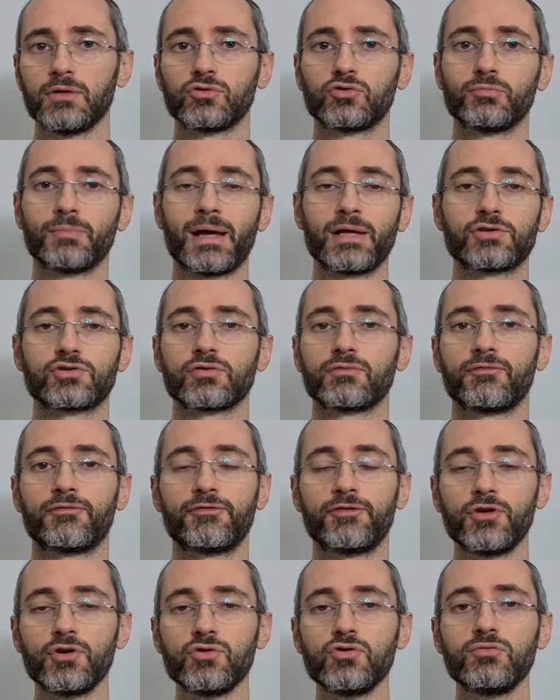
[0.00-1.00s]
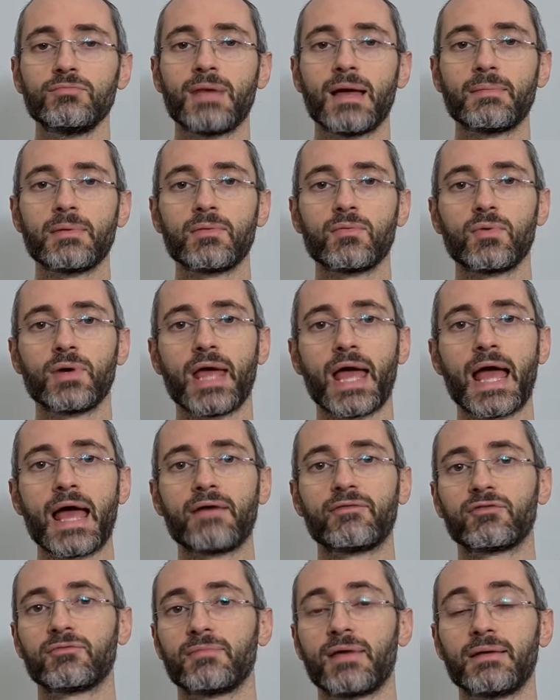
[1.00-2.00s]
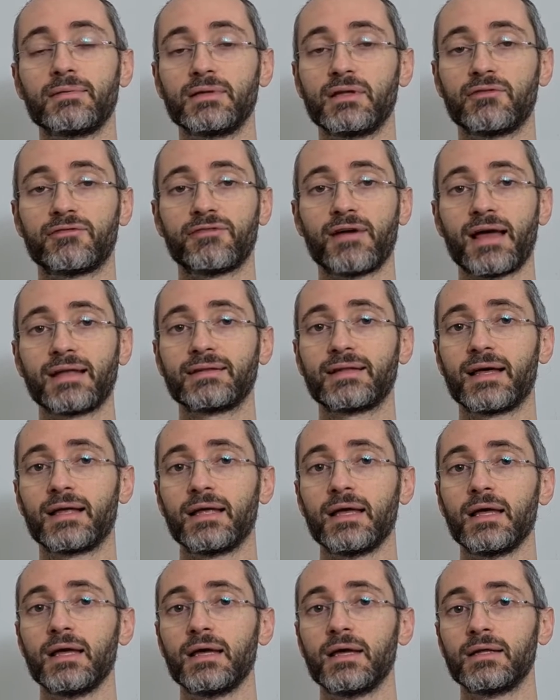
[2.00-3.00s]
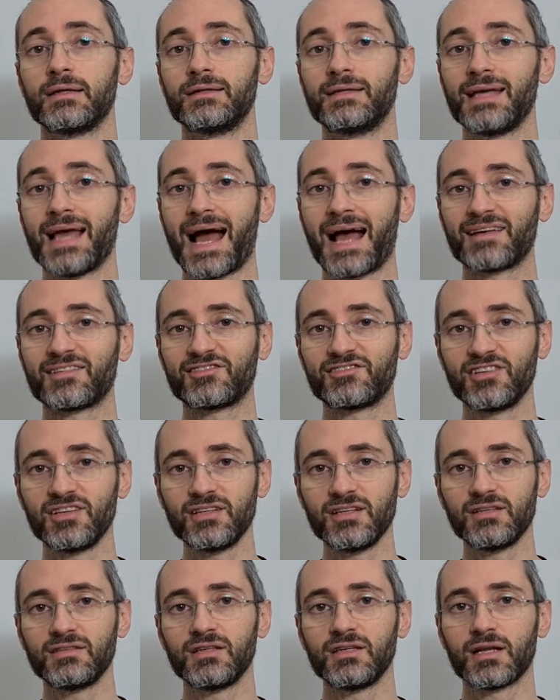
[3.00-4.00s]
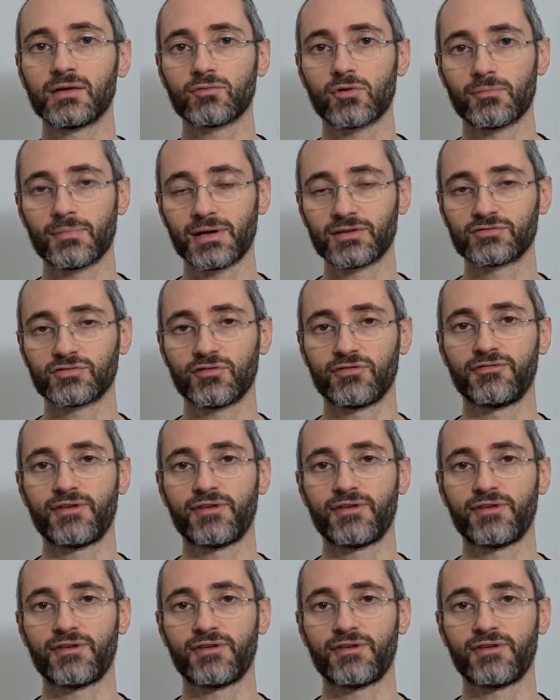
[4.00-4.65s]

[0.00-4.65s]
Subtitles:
To mention few, maybe we have the fact that the acidity in our muscle